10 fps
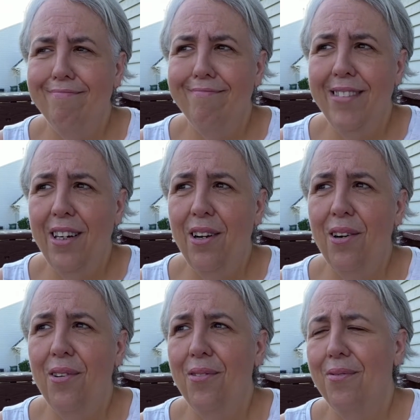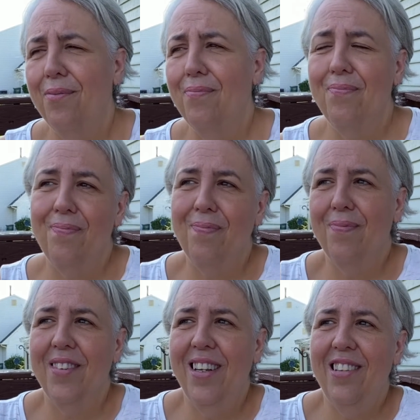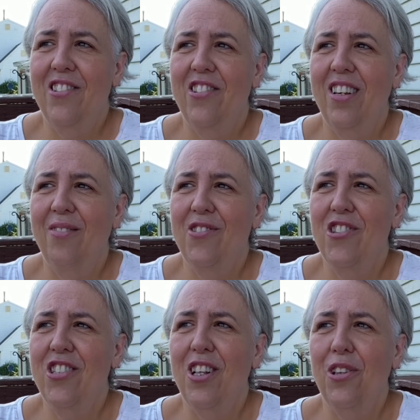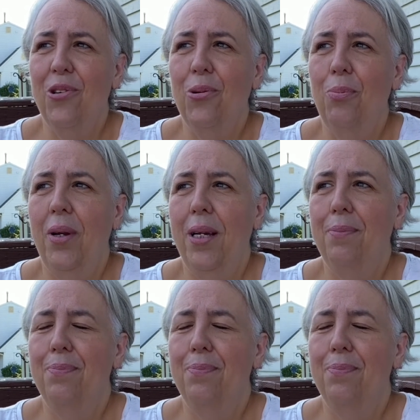you know, it's, it was just a little bit